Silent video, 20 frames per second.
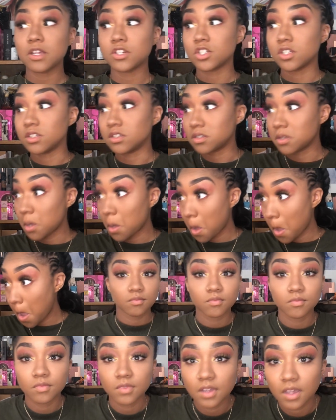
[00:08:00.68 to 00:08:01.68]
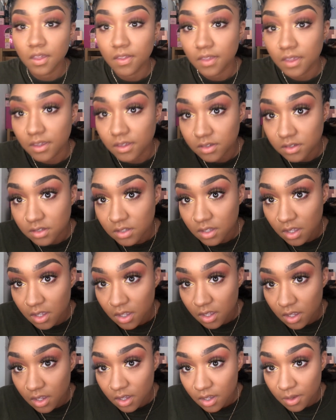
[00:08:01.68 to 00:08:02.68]
lashes. That's
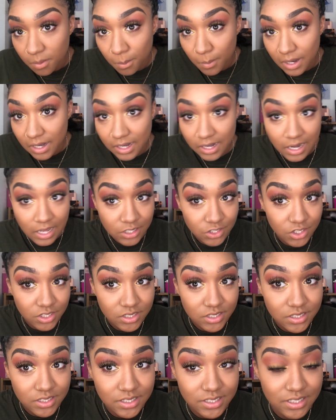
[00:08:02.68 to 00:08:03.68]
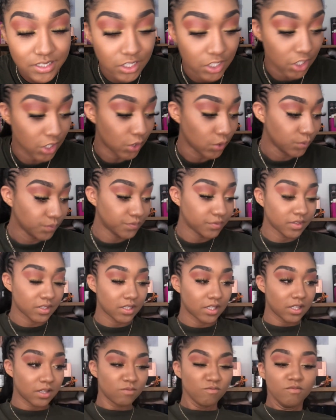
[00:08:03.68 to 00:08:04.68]
my lashes, you know.
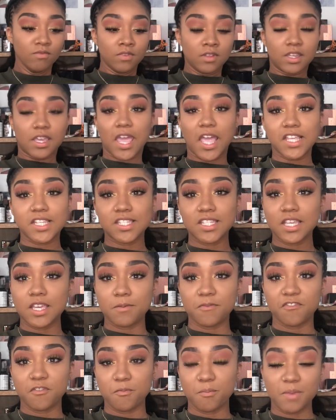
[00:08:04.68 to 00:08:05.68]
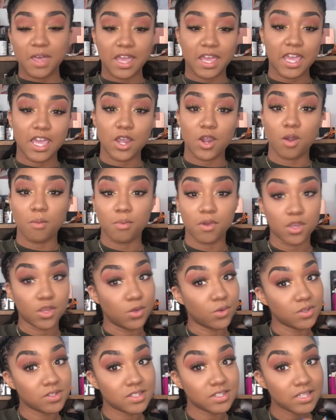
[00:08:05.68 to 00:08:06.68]
Can't see them from back here, but
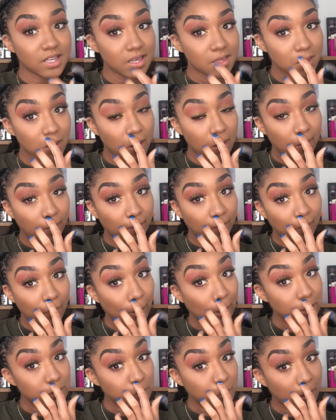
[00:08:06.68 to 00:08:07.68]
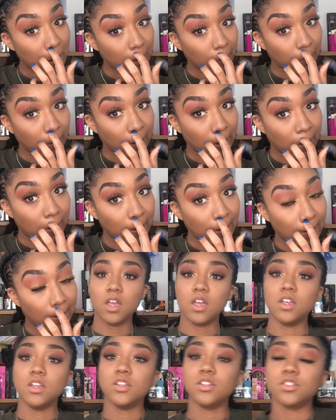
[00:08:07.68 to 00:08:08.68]
you can see them. They're just popping.
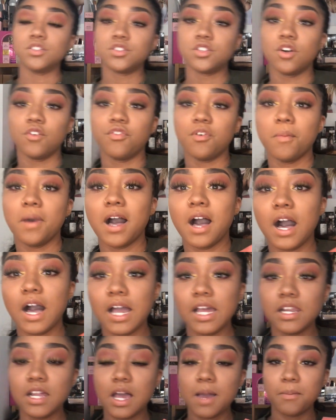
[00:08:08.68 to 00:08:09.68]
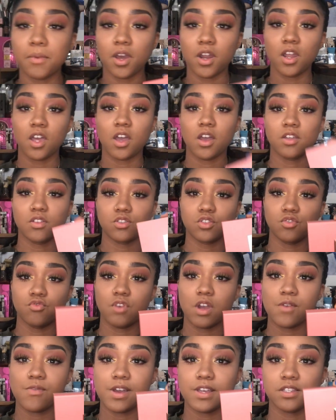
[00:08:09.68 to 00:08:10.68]
So for my highlight, I'm going to go into
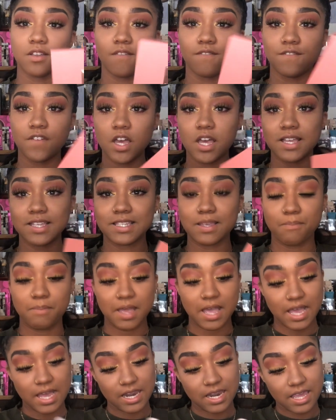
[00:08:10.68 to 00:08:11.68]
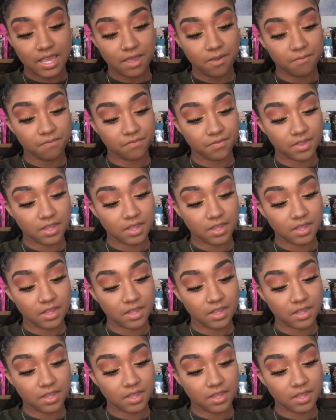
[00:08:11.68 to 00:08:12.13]
Ray Ray's first palette.